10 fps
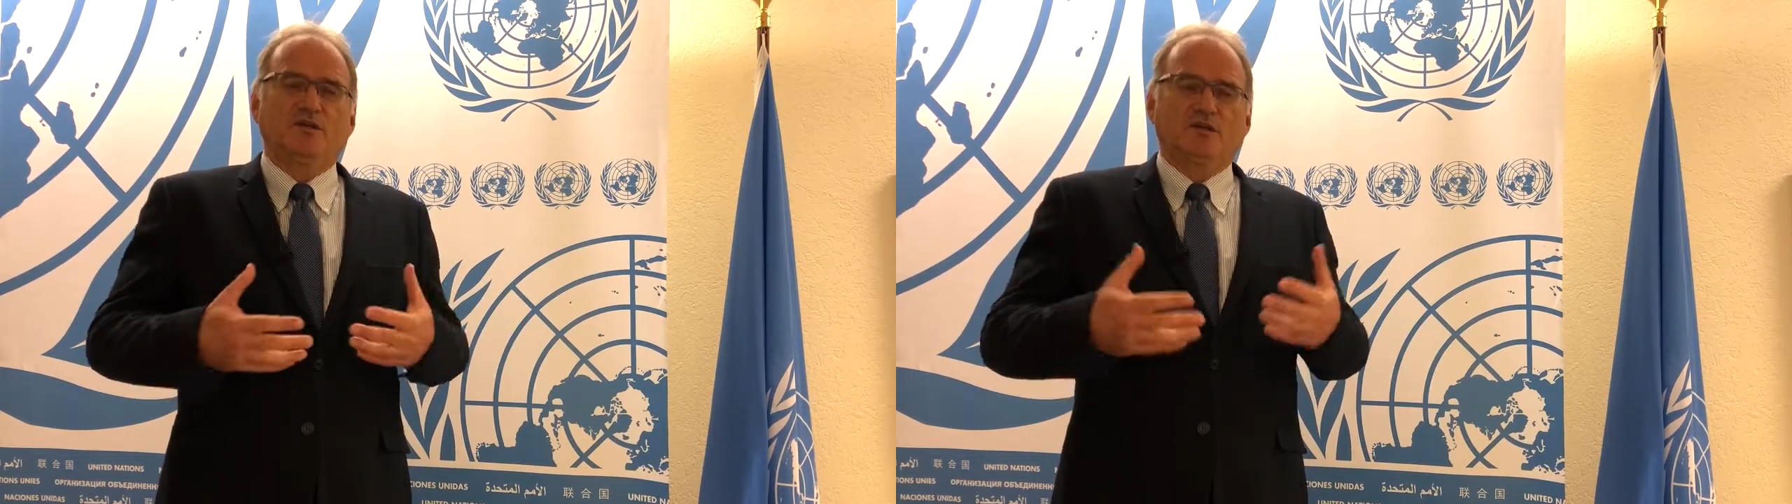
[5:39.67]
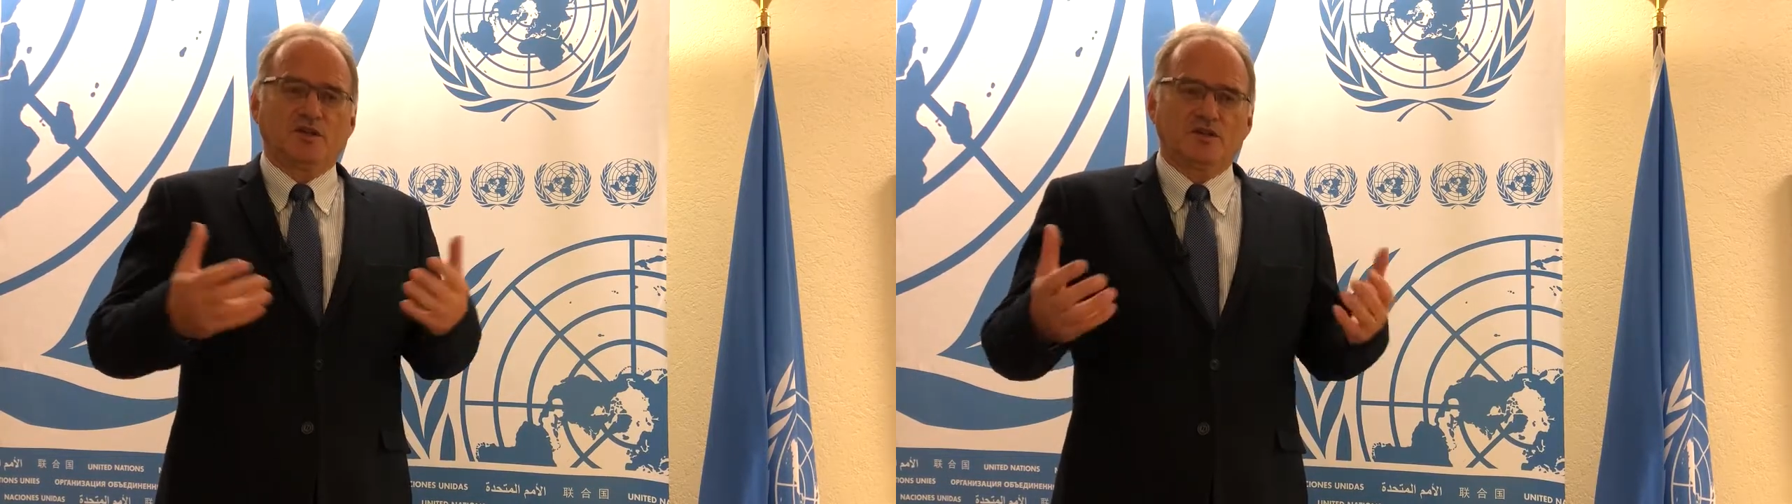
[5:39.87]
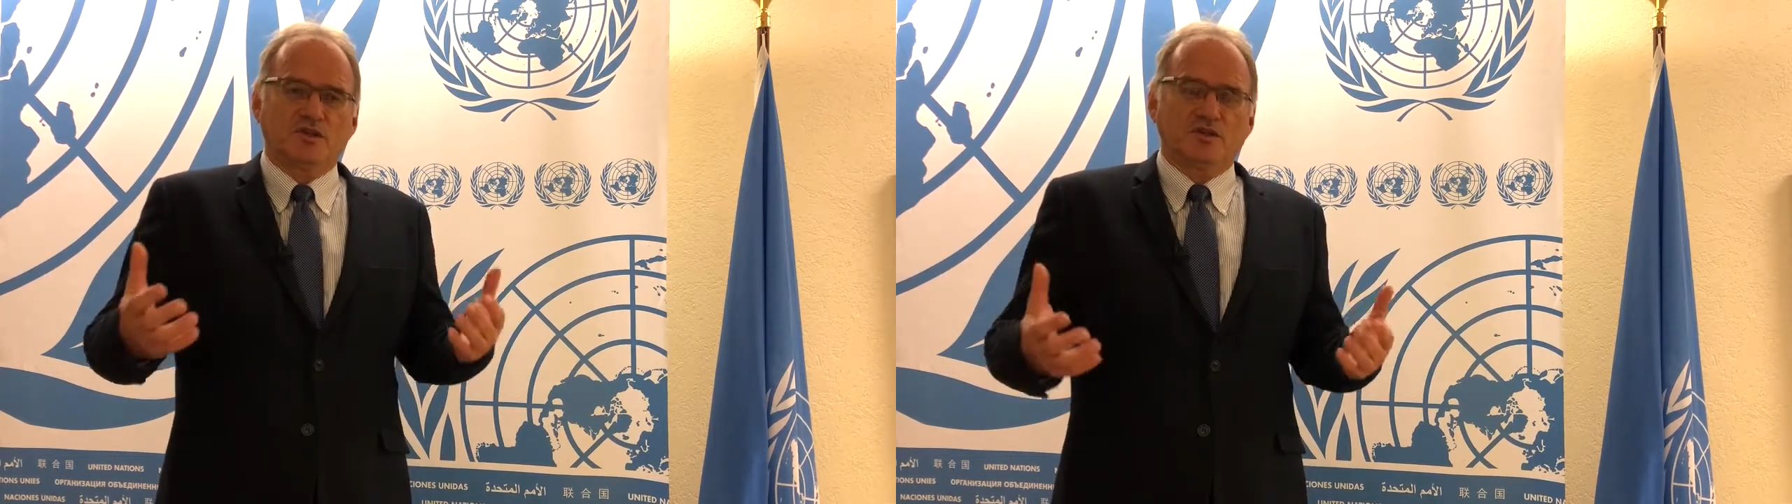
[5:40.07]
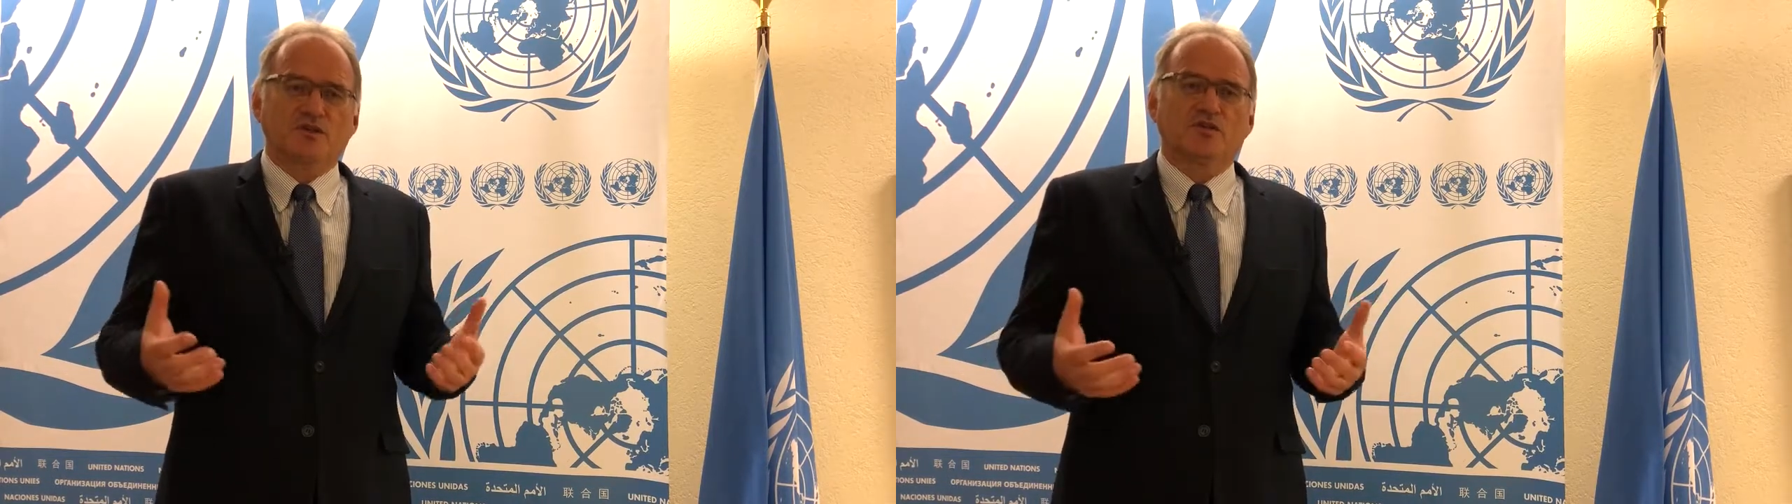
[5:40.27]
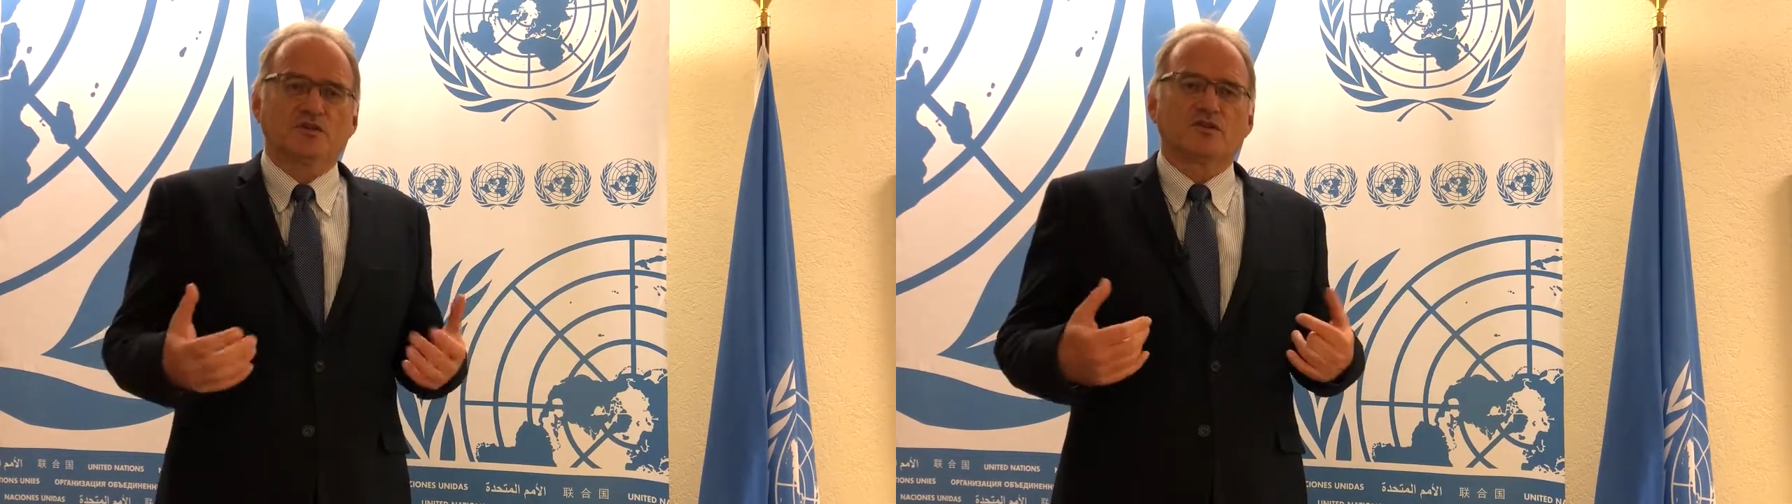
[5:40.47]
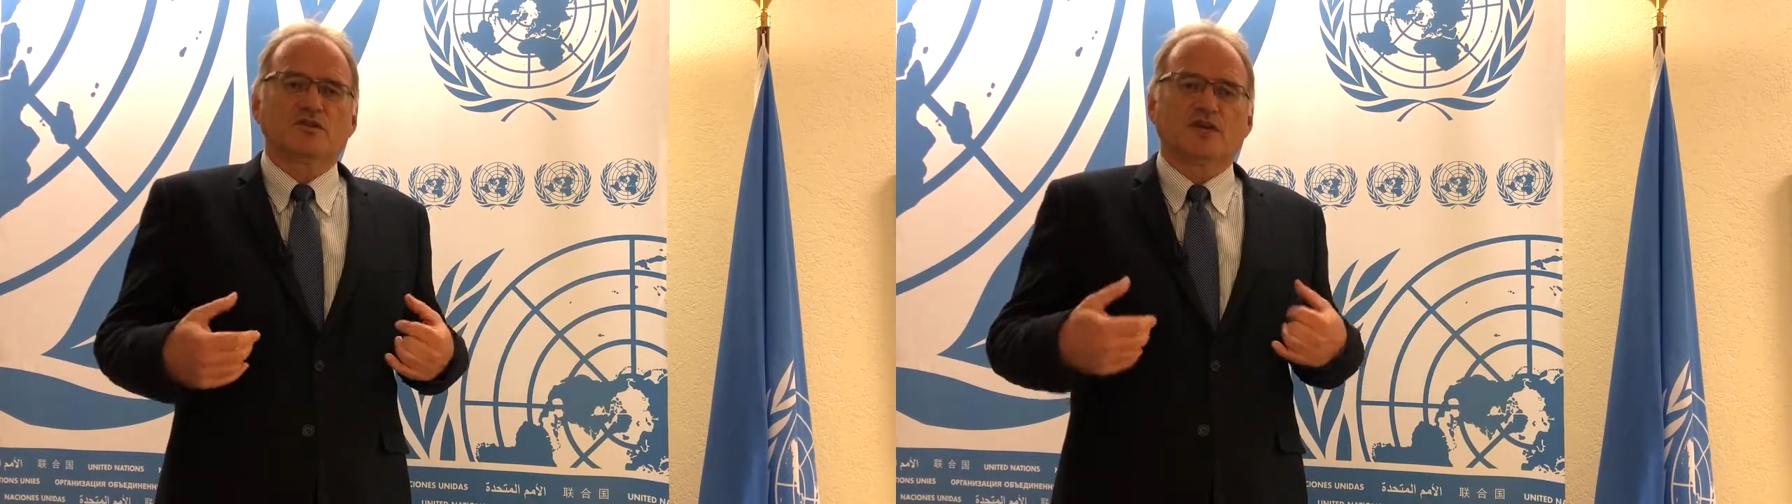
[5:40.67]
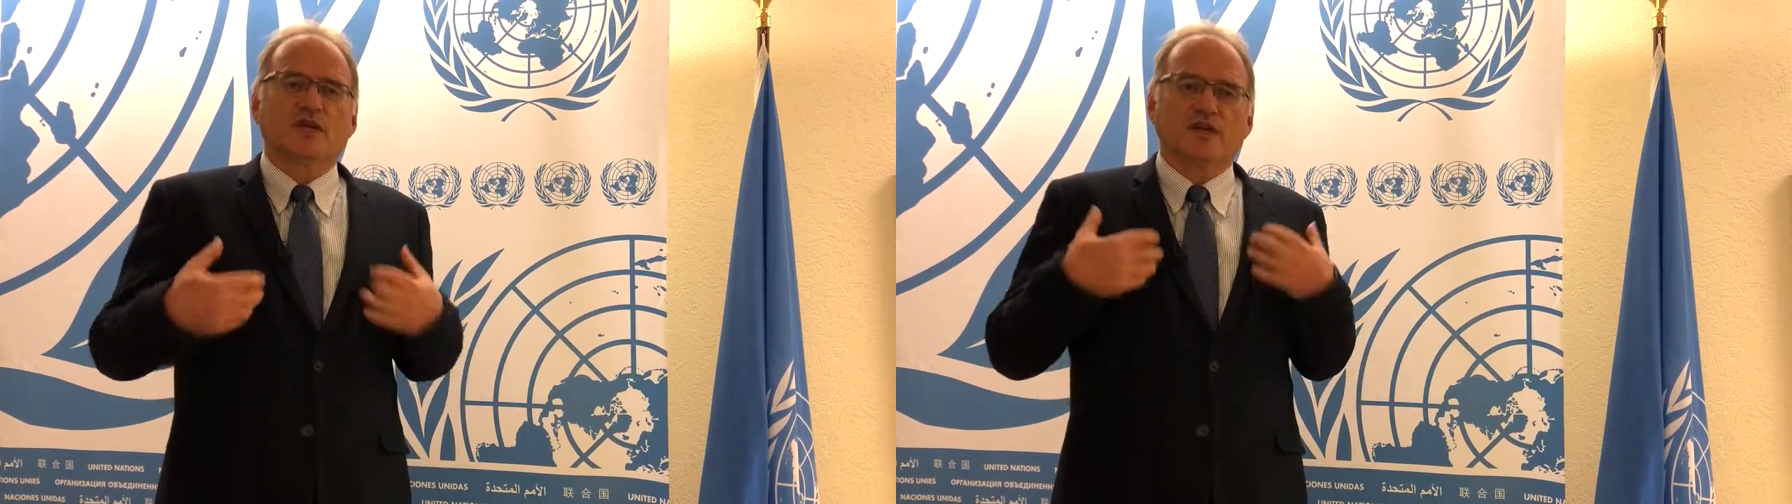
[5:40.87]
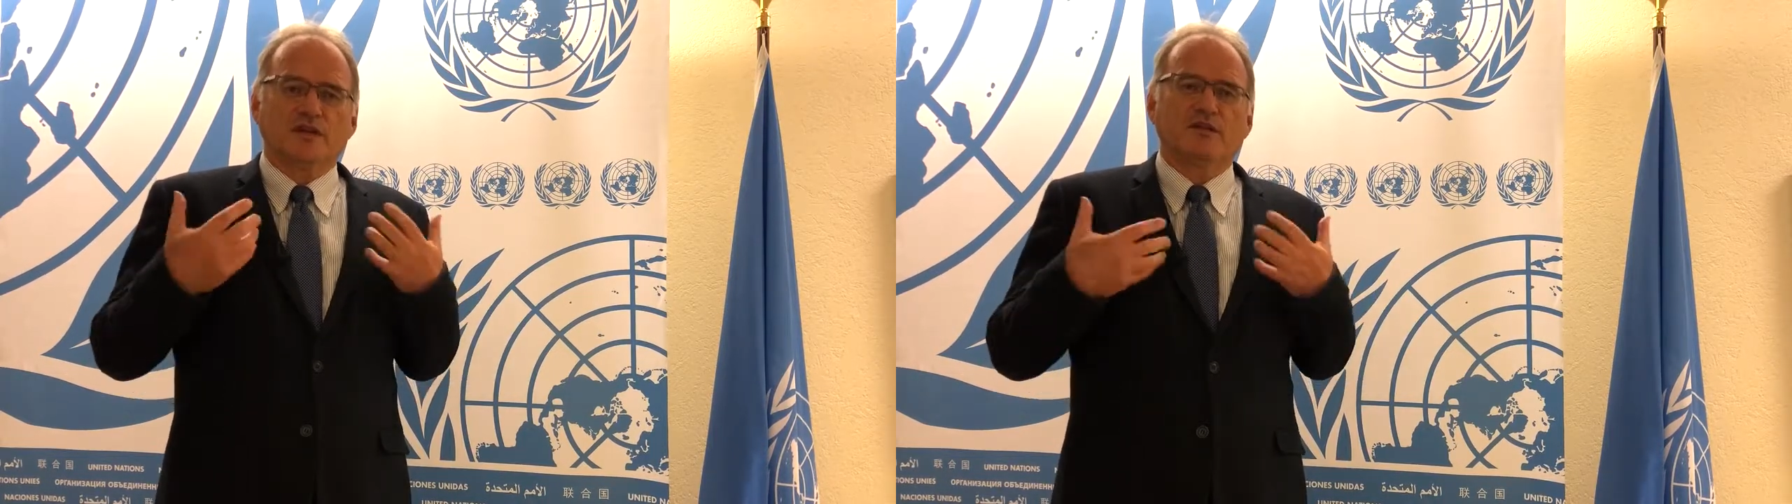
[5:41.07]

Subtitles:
decisions concerning